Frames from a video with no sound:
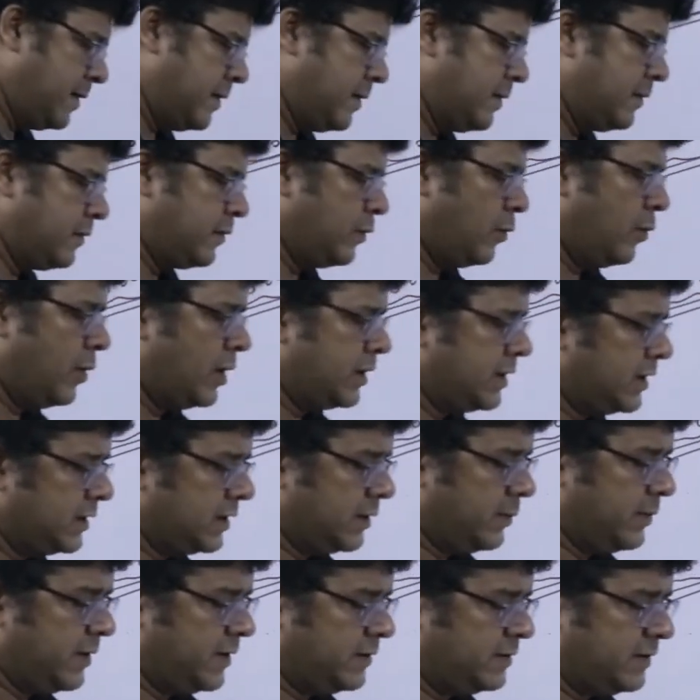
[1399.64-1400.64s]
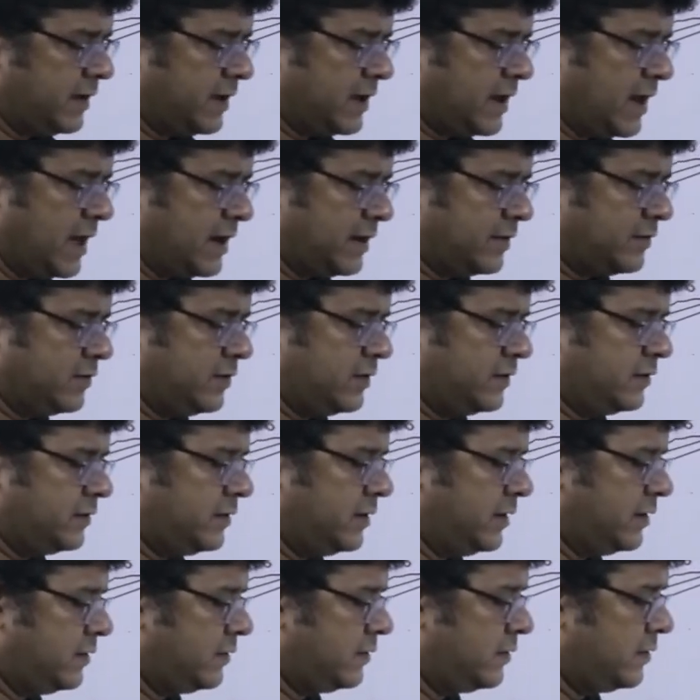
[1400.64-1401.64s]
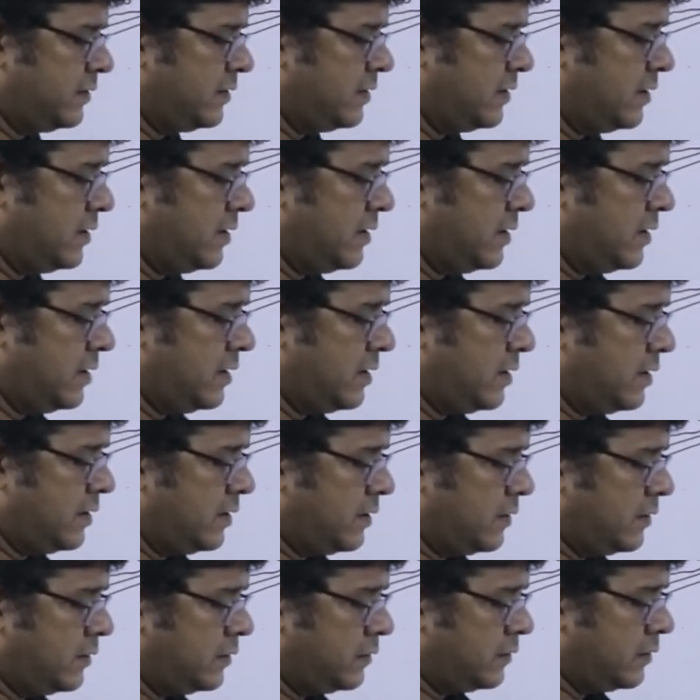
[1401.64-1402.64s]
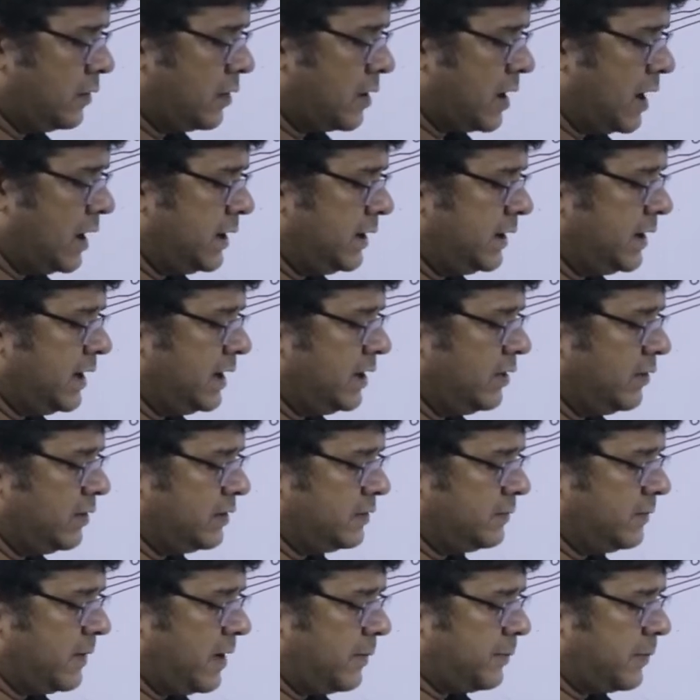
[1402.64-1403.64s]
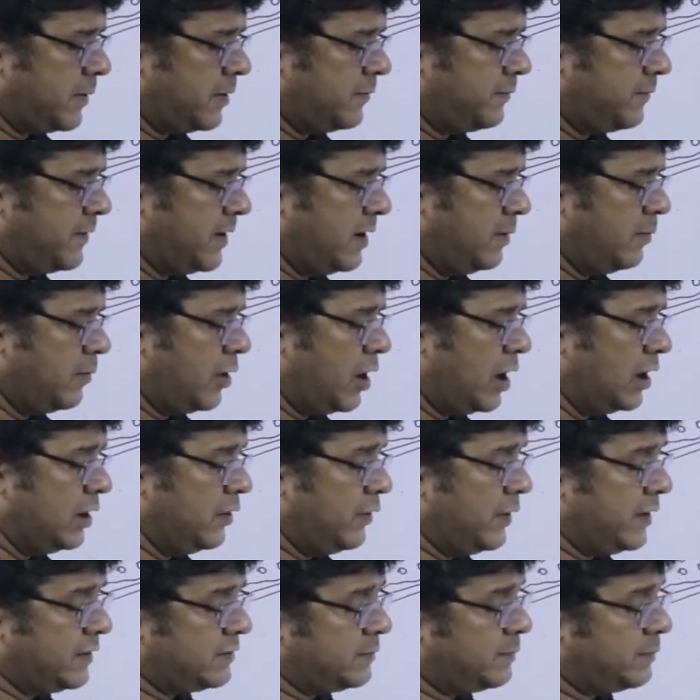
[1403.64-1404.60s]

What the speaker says: So, what are the basic characteristics? So, continuous vapor film always